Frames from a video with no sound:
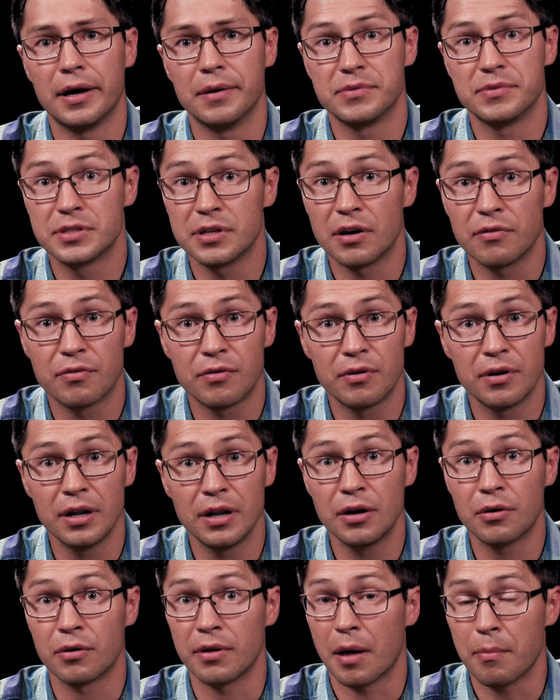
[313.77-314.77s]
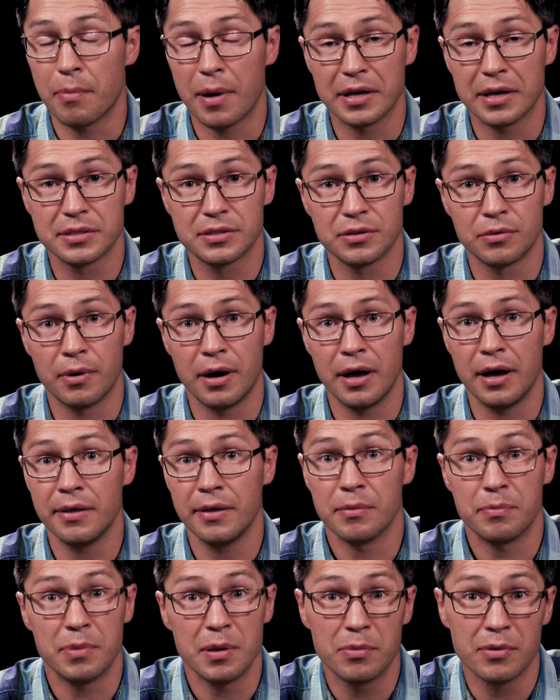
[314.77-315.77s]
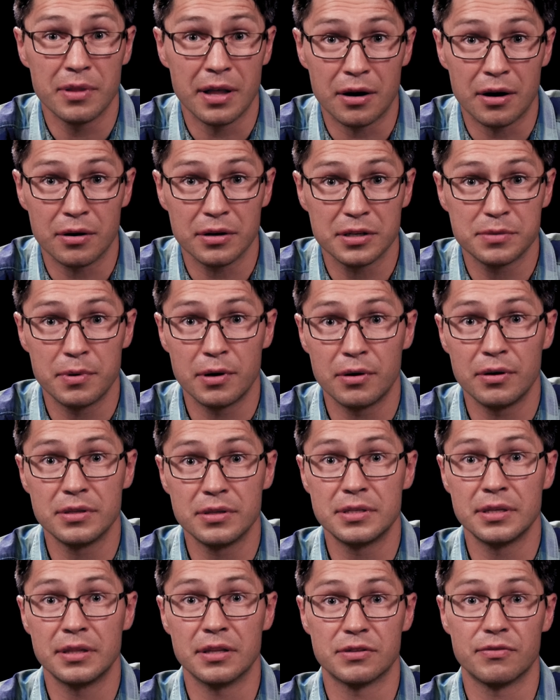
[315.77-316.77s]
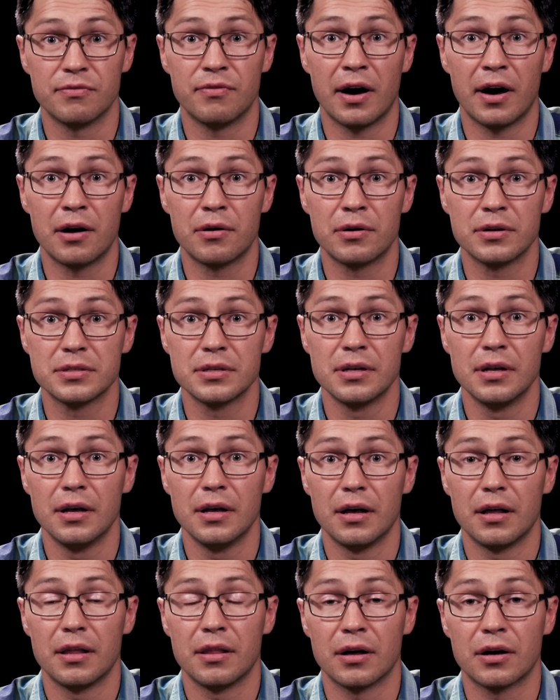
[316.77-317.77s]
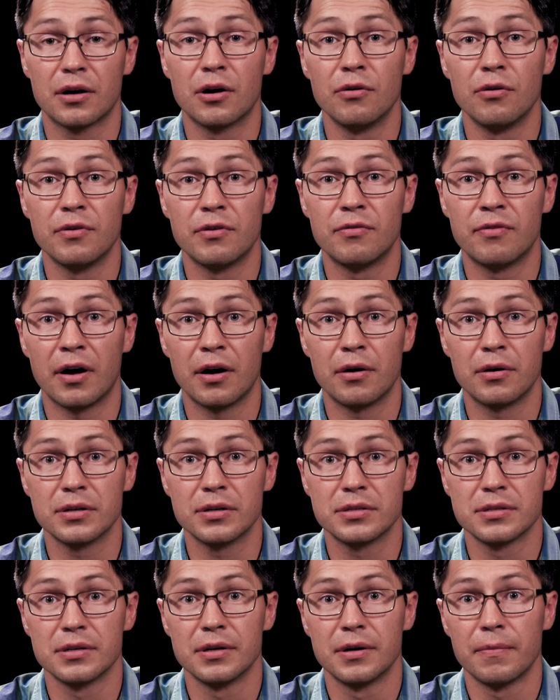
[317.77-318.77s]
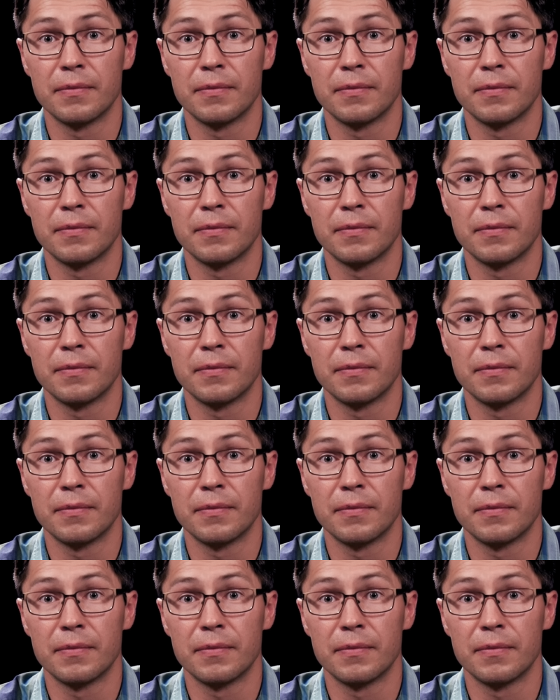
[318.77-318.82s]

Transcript: suffering or that passed away, the people that are experiencing this virus, the COVID virus,